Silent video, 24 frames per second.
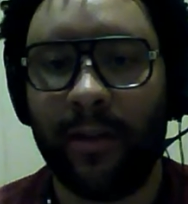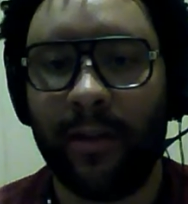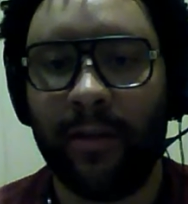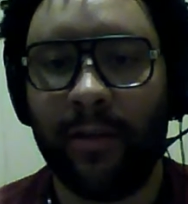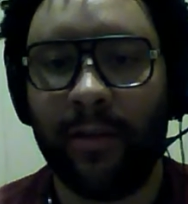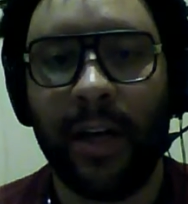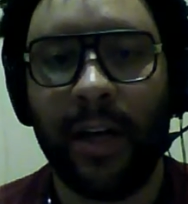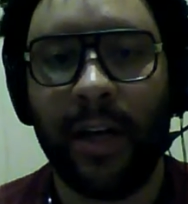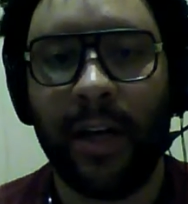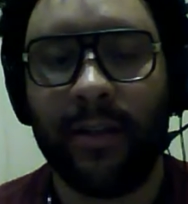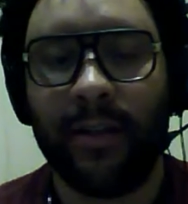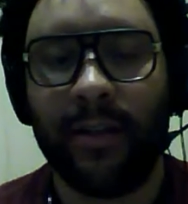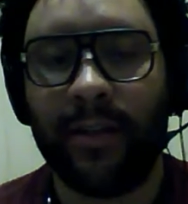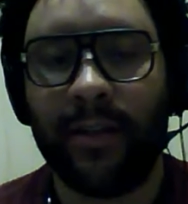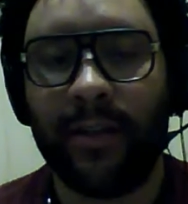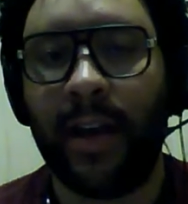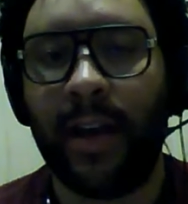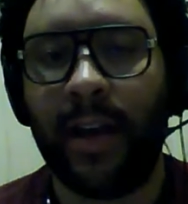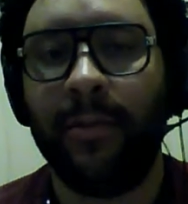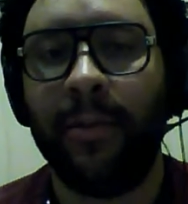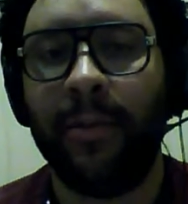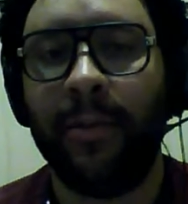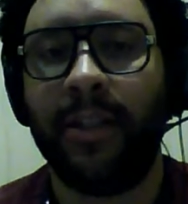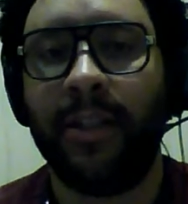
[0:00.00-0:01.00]
You got to
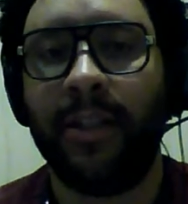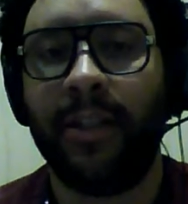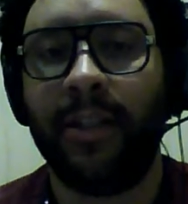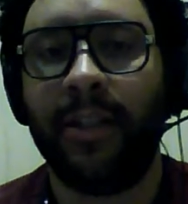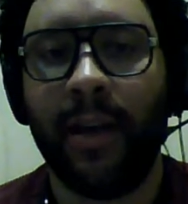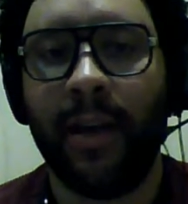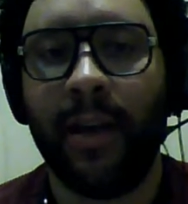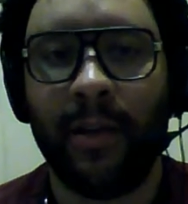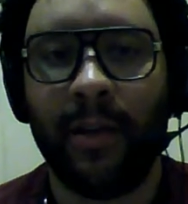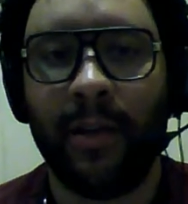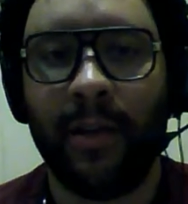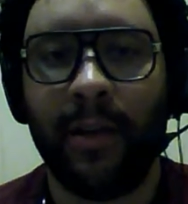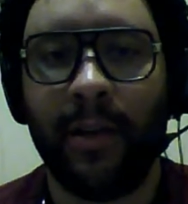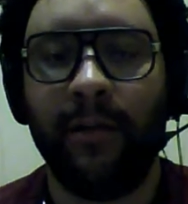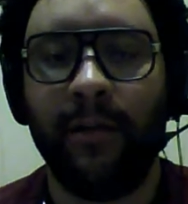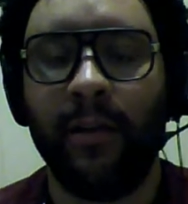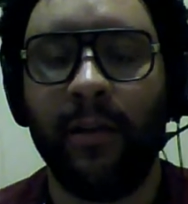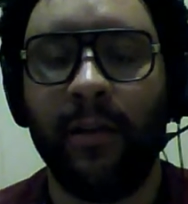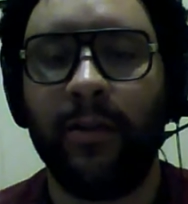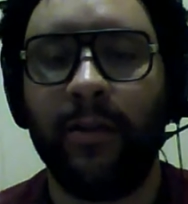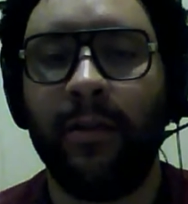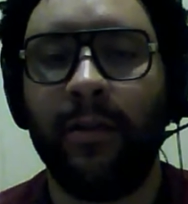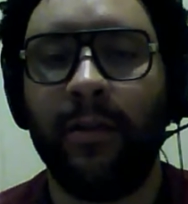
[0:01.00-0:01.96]
establish a game plan first.